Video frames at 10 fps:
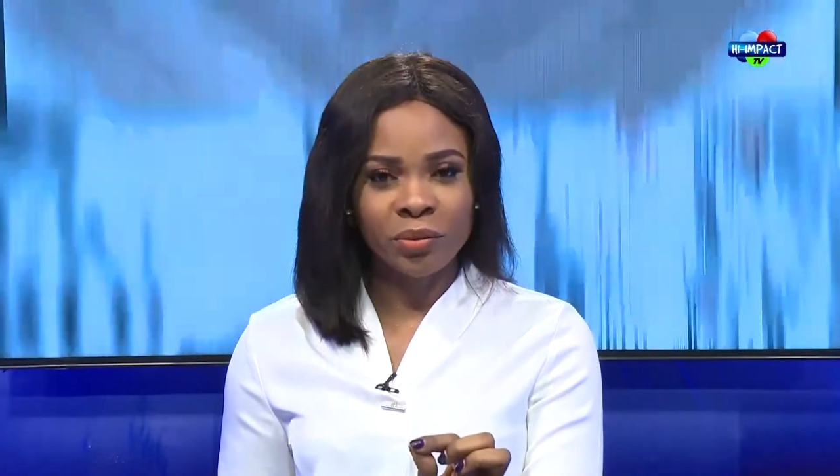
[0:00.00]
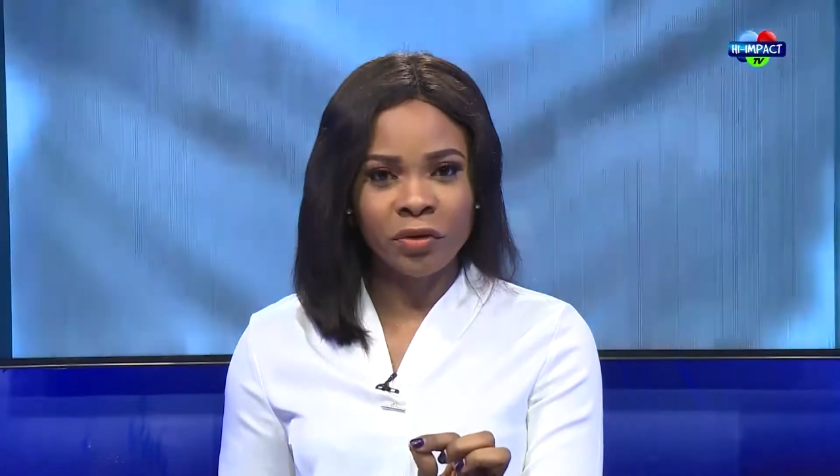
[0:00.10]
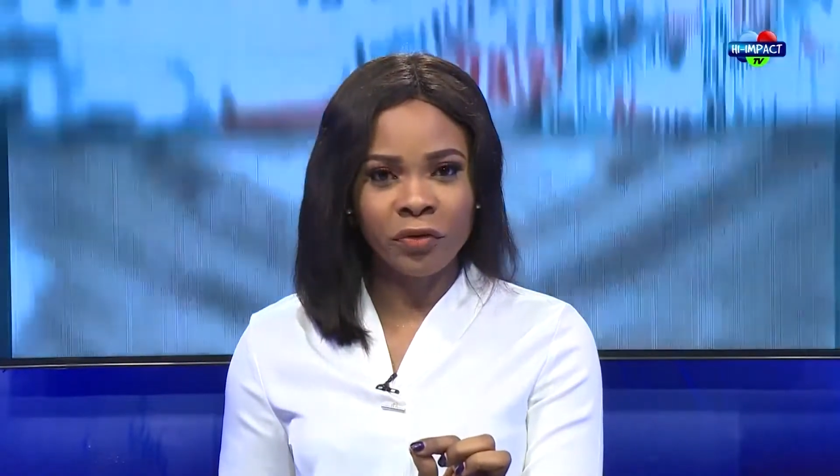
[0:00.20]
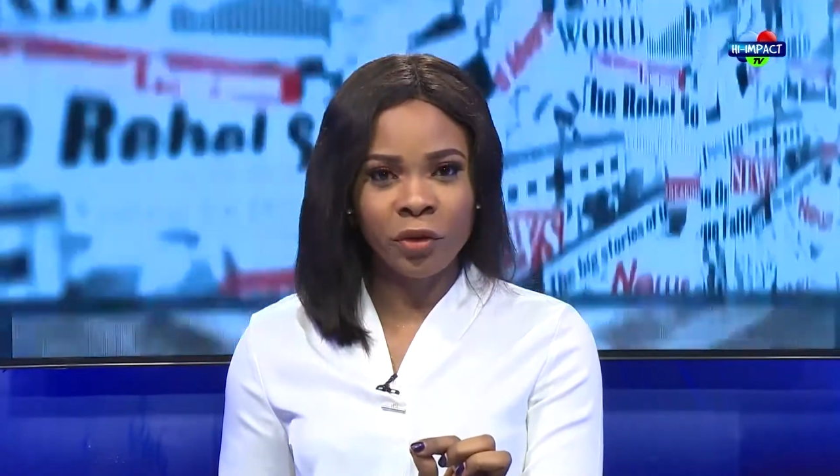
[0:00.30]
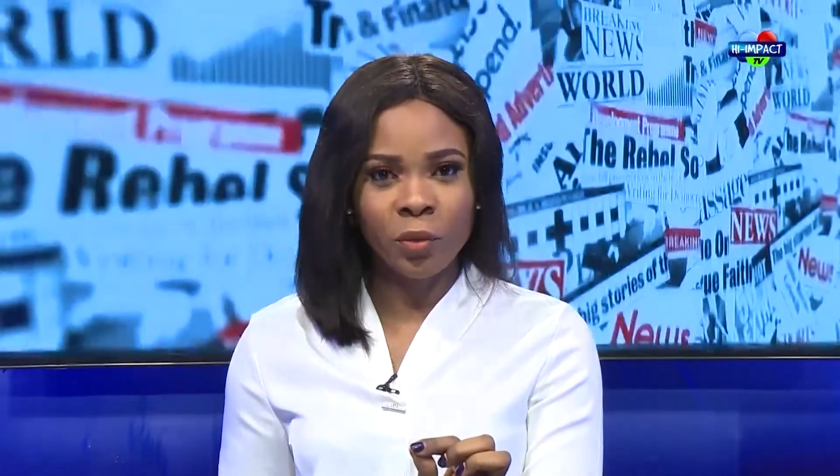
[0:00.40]

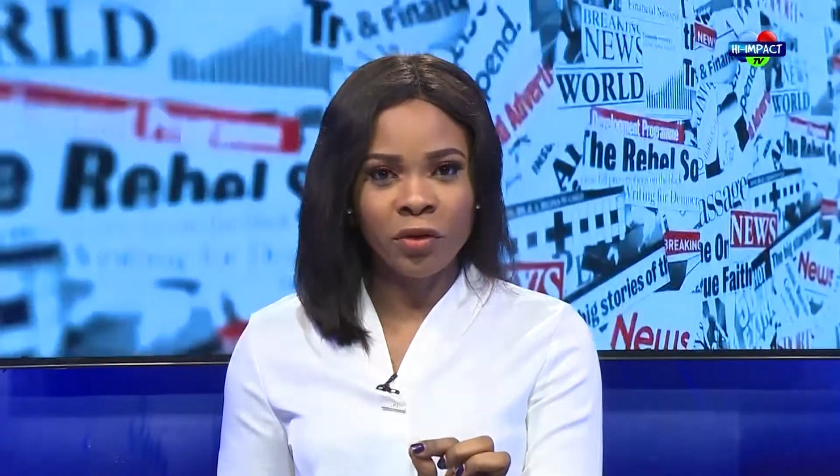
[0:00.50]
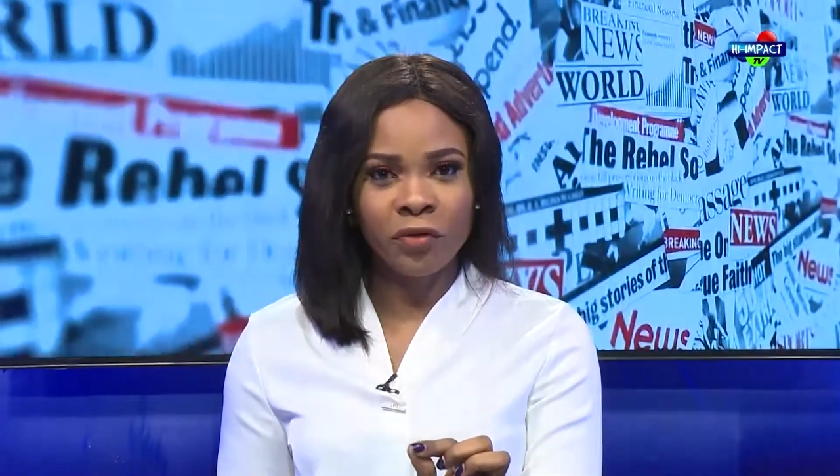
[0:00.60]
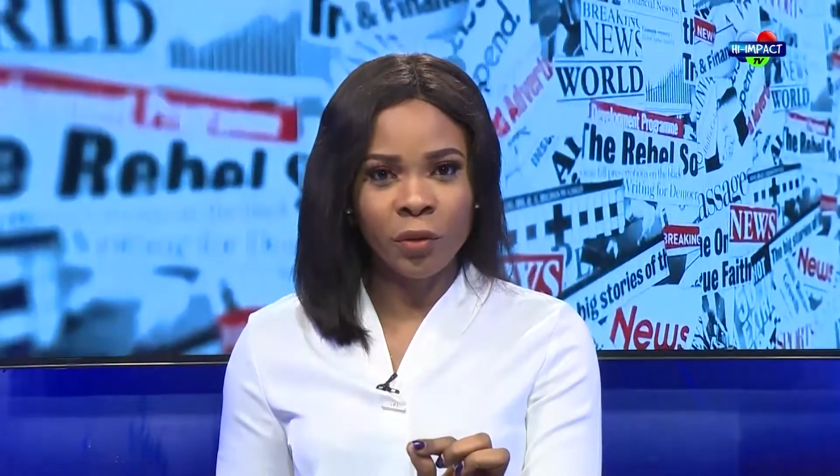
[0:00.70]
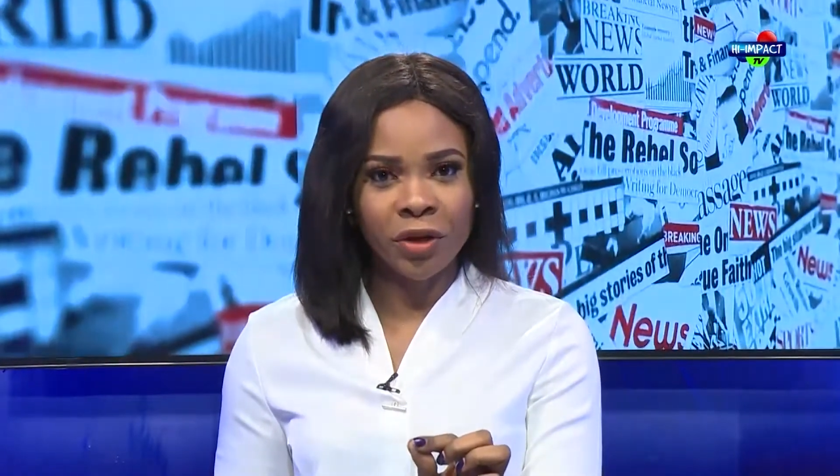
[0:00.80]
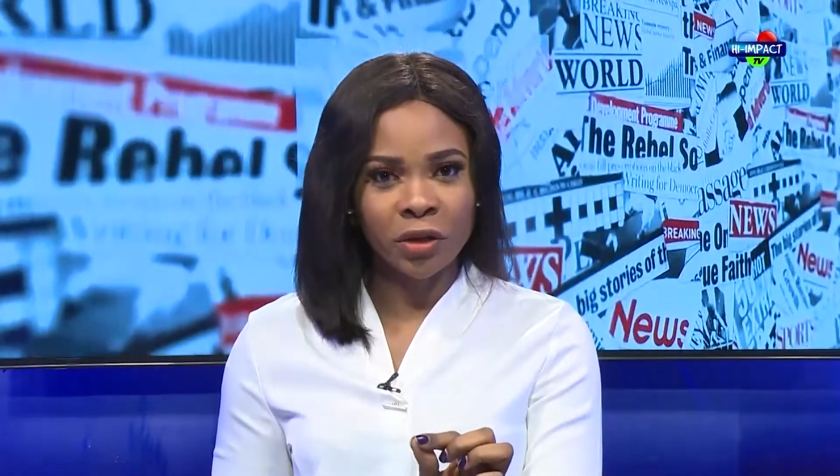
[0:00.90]

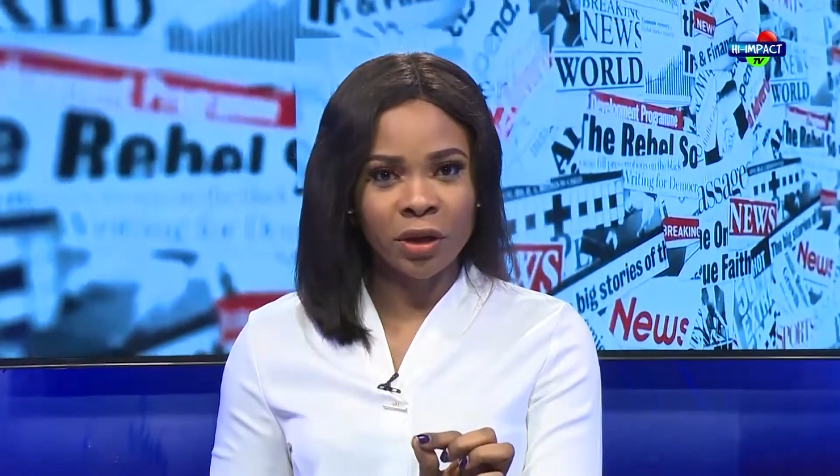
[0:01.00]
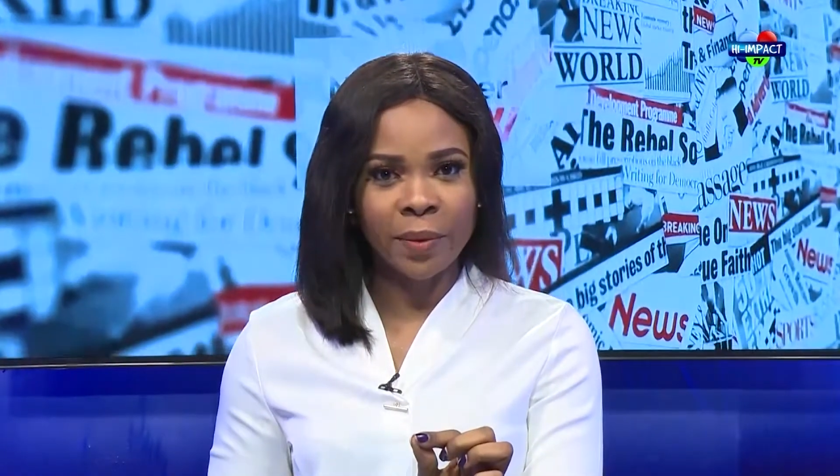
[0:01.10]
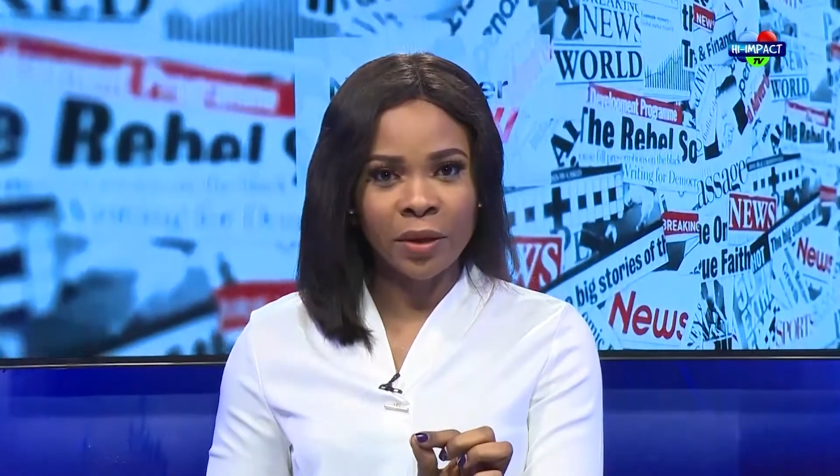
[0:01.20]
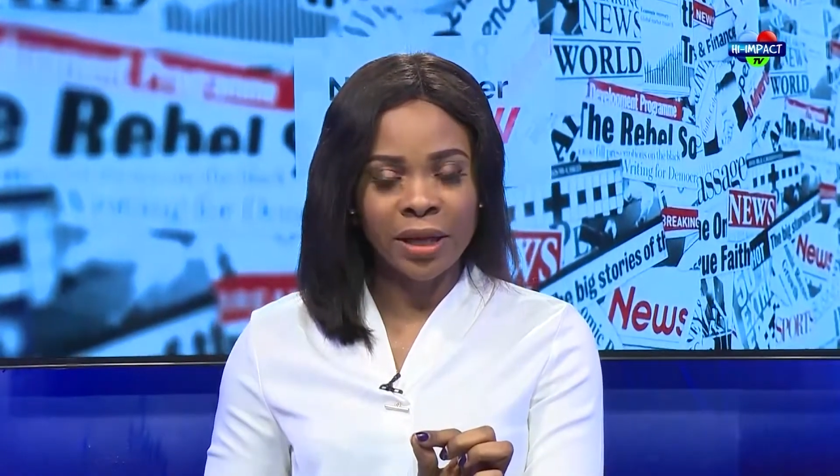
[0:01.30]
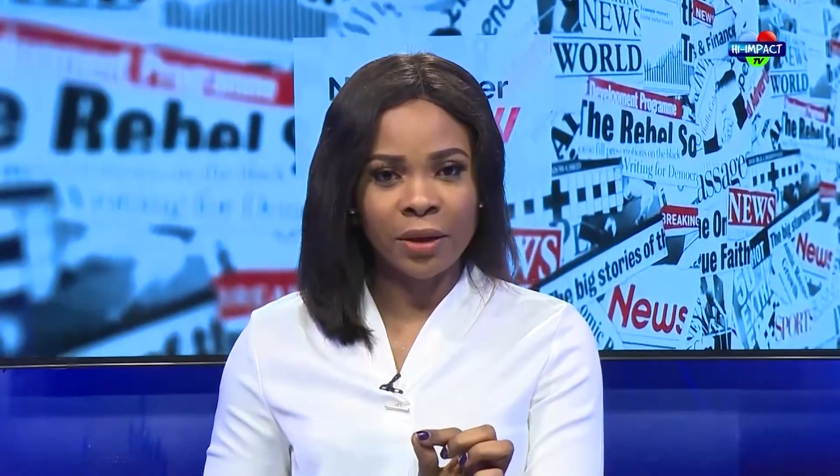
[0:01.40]
Before we talk about that